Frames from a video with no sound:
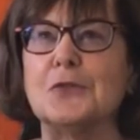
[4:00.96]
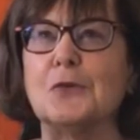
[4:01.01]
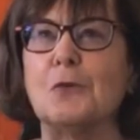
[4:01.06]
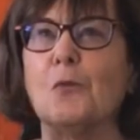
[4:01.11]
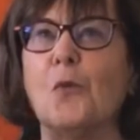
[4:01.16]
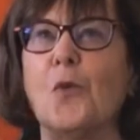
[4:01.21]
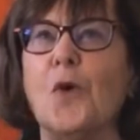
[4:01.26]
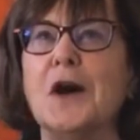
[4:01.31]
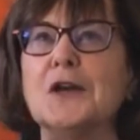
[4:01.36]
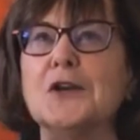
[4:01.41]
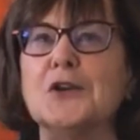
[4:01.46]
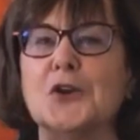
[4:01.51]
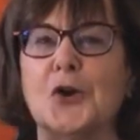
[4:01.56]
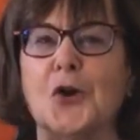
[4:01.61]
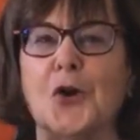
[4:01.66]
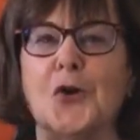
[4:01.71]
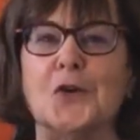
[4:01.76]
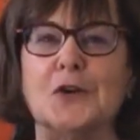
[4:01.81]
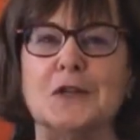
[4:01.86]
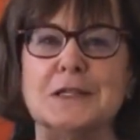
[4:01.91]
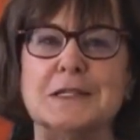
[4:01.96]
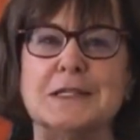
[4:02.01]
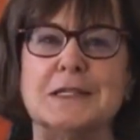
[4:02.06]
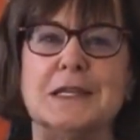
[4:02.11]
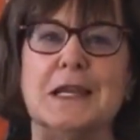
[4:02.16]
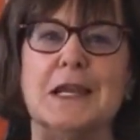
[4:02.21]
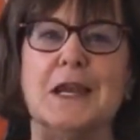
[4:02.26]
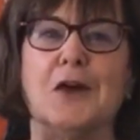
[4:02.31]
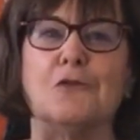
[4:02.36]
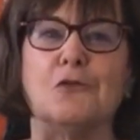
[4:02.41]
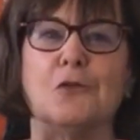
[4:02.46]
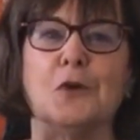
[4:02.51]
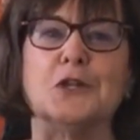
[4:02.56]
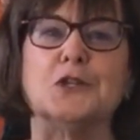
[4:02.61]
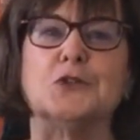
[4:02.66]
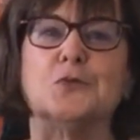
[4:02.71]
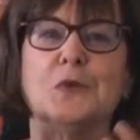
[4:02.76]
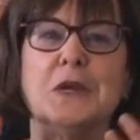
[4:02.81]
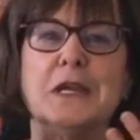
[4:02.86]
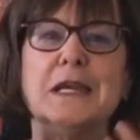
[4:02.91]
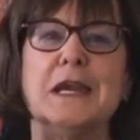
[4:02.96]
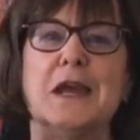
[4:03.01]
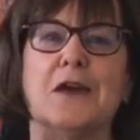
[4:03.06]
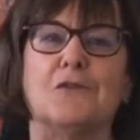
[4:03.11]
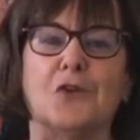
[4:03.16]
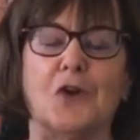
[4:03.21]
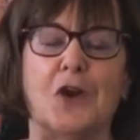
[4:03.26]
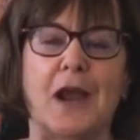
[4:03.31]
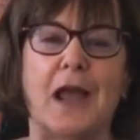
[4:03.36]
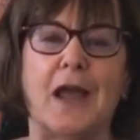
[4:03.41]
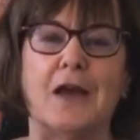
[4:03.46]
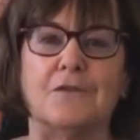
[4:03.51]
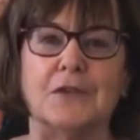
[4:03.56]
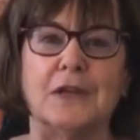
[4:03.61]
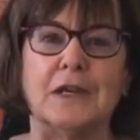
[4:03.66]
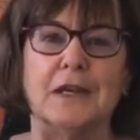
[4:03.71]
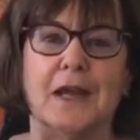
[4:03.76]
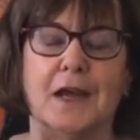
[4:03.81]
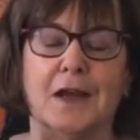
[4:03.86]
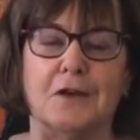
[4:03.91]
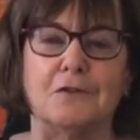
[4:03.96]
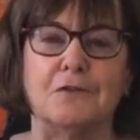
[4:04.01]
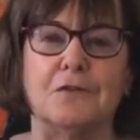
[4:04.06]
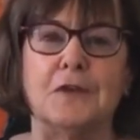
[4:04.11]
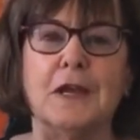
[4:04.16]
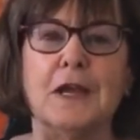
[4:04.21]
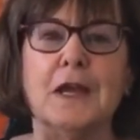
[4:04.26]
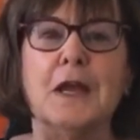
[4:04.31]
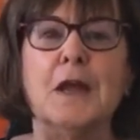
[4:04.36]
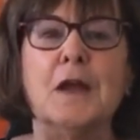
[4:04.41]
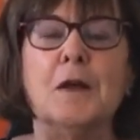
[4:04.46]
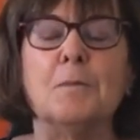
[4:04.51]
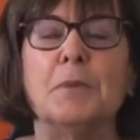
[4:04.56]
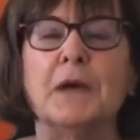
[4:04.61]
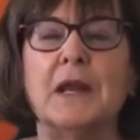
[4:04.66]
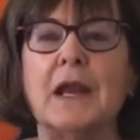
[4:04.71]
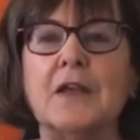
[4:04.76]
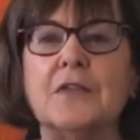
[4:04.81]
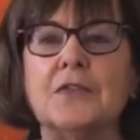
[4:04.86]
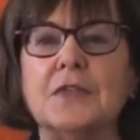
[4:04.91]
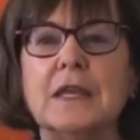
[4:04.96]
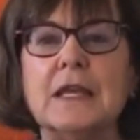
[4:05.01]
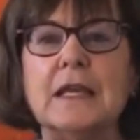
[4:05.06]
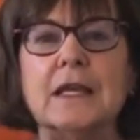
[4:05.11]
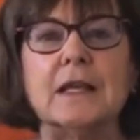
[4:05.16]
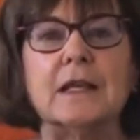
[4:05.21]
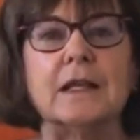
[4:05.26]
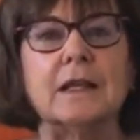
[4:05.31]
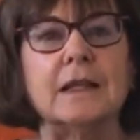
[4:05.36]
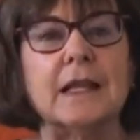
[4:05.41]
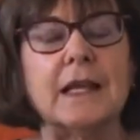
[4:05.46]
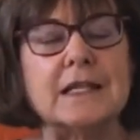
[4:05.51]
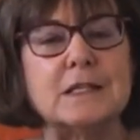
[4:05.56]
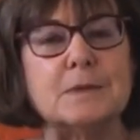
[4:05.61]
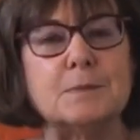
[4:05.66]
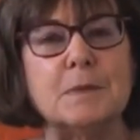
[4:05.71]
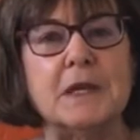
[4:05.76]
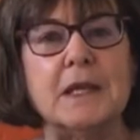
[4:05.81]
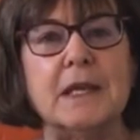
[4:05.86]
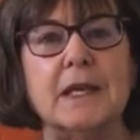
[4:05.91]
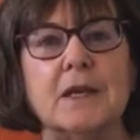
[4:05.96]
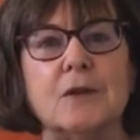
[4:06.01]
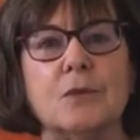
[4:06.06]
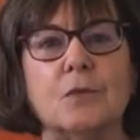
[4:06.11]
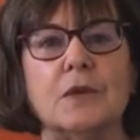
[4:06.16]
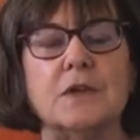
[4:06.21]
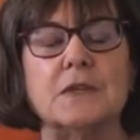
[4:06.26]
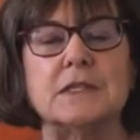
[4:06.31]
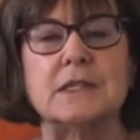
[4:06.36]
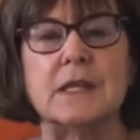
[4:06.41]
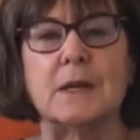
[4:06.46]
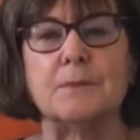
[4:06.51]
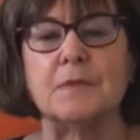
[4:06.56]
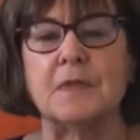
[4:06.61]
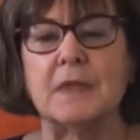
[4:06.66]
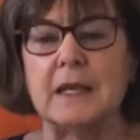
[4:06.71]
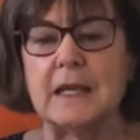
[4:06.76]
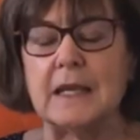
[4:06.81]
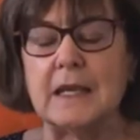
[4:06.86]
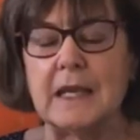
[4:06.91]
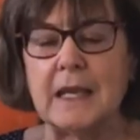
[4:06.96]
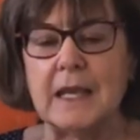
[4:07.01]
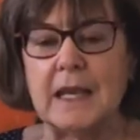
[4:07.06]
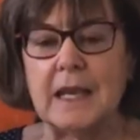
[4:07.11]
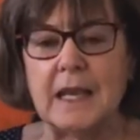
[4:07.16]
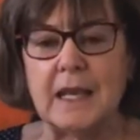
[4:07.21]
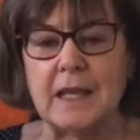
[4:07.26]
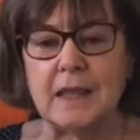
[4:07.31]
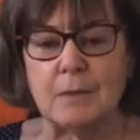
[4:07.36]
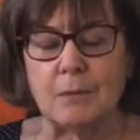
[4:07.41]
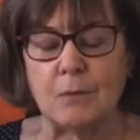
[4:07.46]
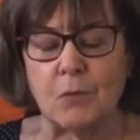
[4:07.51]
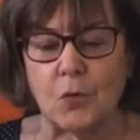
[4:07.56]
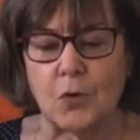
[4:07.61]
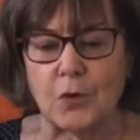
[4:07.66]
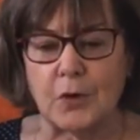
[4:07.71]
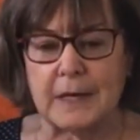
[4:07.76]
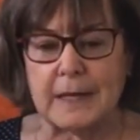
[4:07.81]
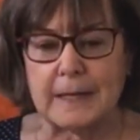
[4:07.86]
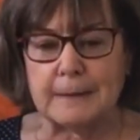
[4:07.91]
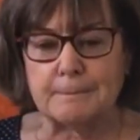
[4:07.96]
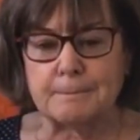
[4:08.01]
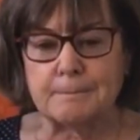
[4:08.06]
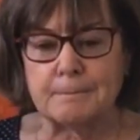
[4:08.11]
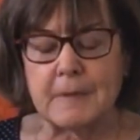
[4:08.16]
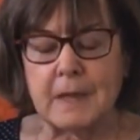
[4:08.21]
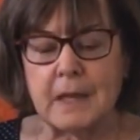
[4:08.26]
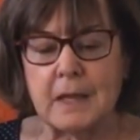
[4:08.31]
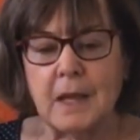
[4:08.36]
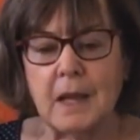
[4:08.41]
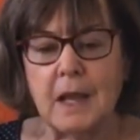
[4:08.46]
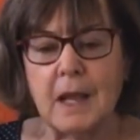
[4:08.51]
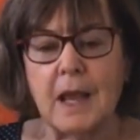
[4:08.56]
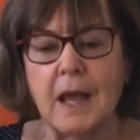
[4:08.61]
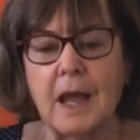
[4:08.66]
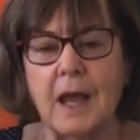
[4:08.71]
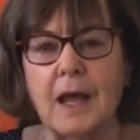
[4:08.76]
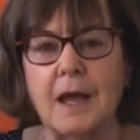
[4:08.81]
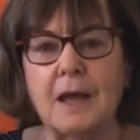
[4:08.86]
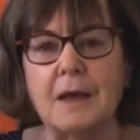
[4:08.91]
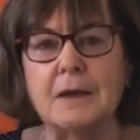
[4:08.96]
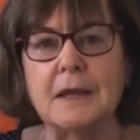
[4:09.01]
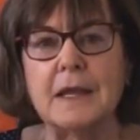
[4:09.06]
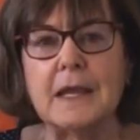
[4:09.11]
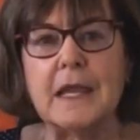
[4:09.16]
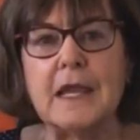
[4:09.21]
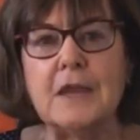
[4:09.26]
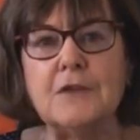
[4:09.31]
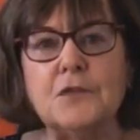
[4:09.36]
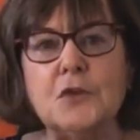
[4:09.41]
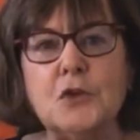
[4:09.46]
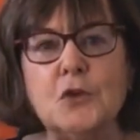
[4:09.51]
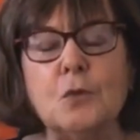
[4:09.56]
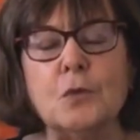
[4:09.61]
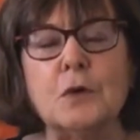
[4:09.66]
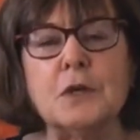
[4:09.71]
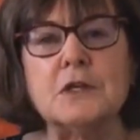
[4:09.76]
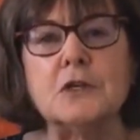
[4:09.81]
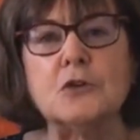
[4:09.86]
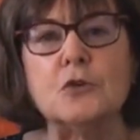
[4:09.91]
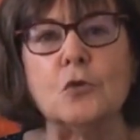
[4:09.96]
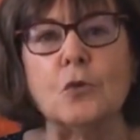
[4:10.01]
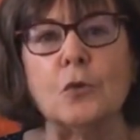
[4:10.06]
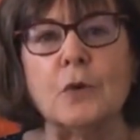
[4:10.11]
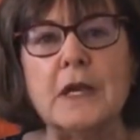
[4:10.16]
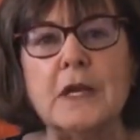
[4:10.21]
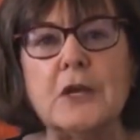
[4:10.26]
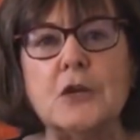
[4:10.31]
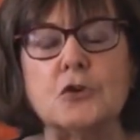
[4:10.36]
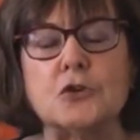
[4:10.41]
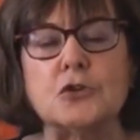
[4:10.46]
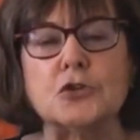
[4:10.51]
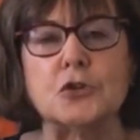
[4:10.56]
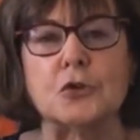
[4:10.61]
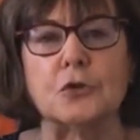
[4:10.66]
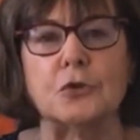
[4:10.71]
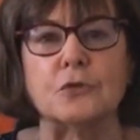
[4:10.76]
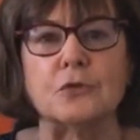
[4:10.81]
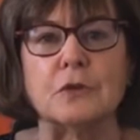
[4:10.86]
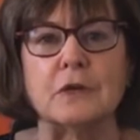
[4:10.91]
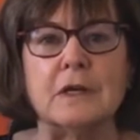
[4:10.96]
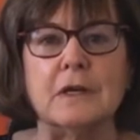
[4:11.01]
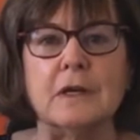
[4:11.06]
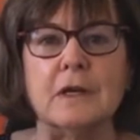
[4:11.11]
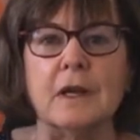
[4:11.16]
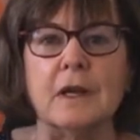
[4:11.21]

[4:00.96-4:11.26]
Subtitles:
one currency of which we never have enough. But I think let's begin with something in the morning. If you would greet your children